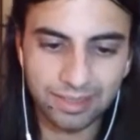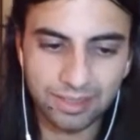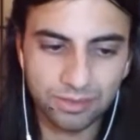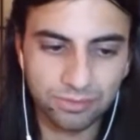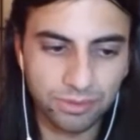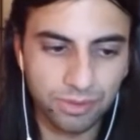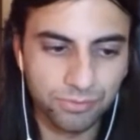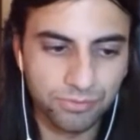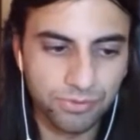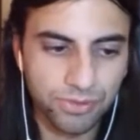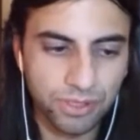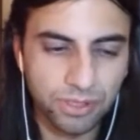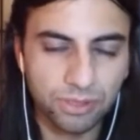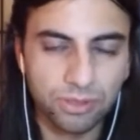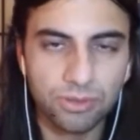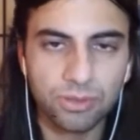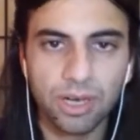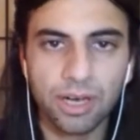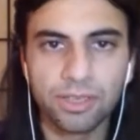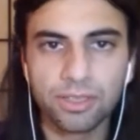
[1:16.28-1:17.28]
I did a
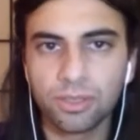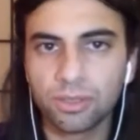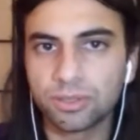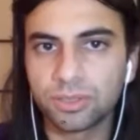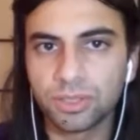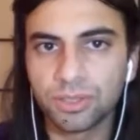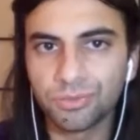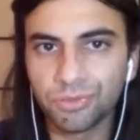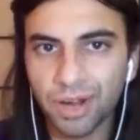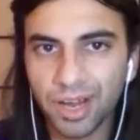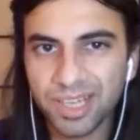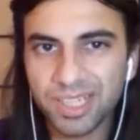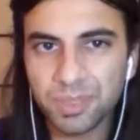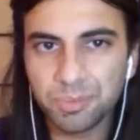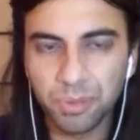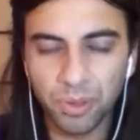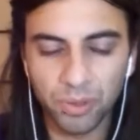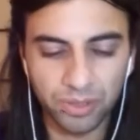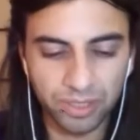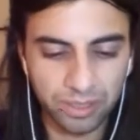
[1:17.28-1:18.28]
review on all the
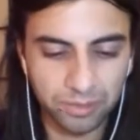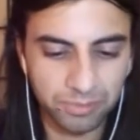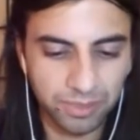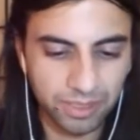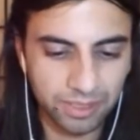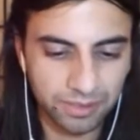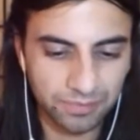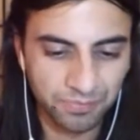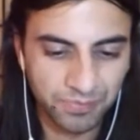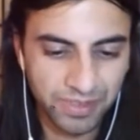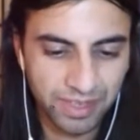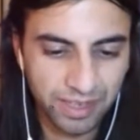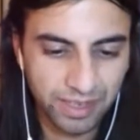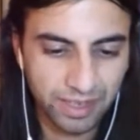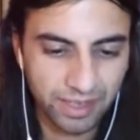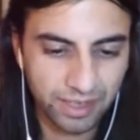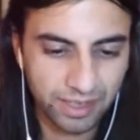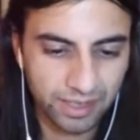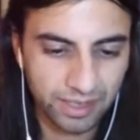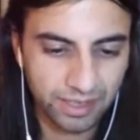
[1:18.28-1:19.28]
grass Pokemon,
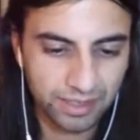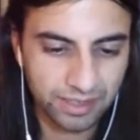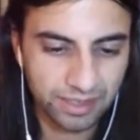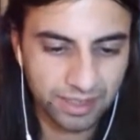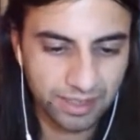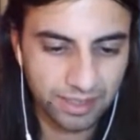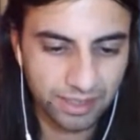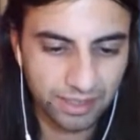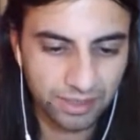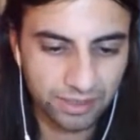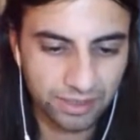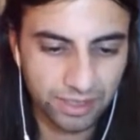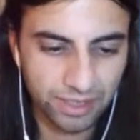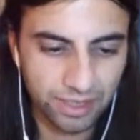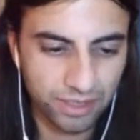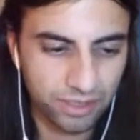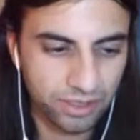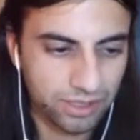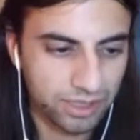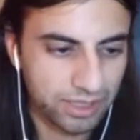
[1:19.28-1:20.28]
and here,
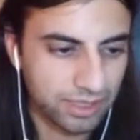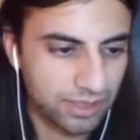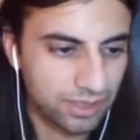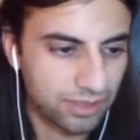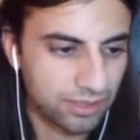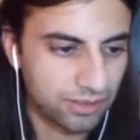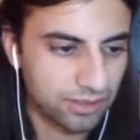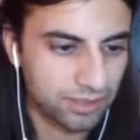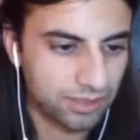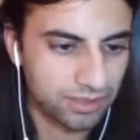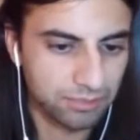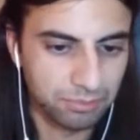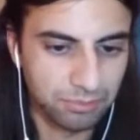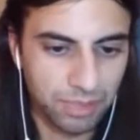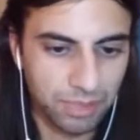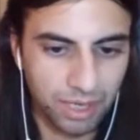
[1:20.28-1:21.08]
they are here on the